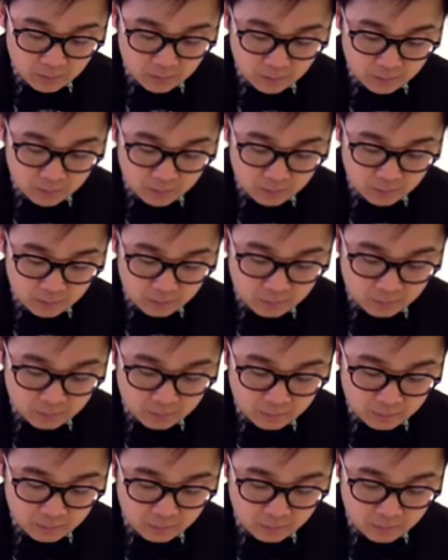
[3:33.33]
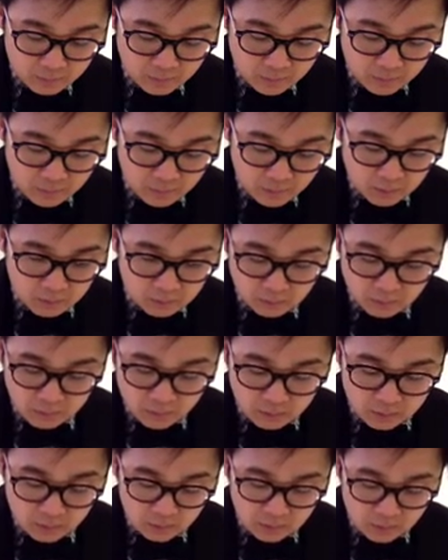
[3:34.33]

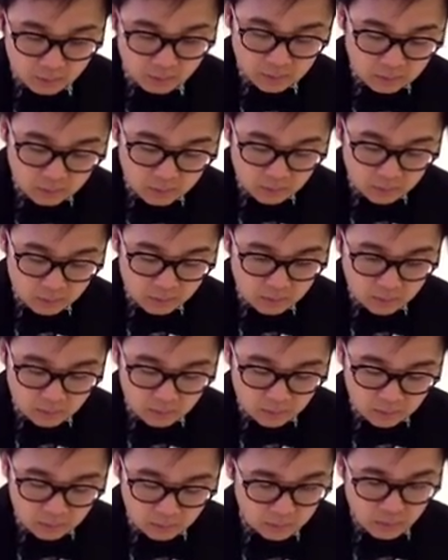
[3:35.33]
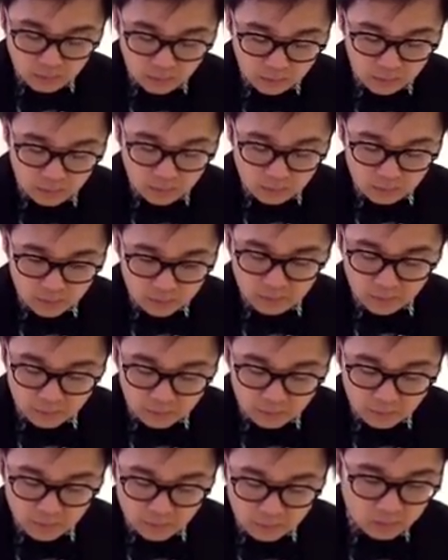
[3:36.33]

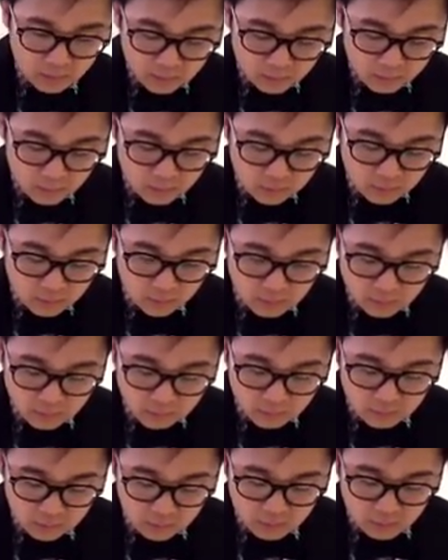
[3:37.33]
[no speech]